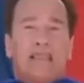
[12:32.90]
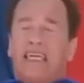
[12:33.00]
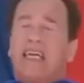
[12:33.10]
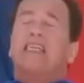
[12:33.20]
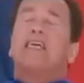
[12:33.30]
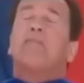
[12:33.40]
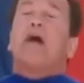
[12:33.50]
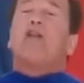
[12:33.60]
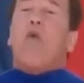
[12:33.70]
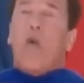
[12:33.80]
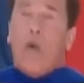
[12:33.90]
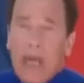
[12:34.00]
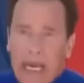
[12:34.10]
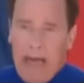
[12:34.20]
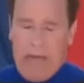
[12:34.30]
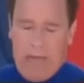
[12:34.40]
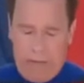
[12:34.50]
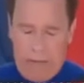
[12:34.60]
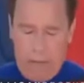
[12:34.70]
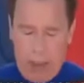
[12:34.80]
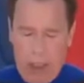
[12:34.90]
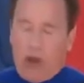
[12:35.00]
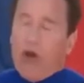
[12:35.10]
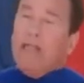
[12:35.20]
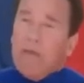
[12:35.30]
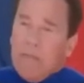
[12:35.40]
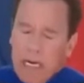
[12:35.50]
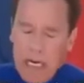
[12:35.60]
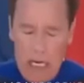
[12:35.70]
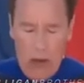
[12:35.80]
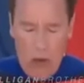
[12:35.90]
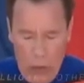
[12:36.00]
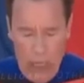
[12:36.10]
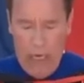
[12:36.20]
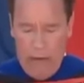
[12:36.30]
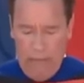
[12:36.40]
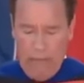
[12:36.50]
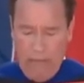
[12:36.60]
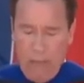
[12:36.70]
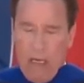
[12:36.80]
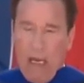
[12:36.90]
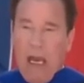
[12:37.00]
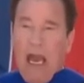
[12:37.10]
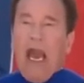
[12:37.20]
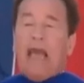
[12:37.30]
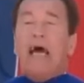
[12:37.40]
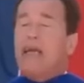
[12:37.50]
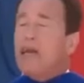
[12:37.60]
that it is about we. Turn the me into we, and I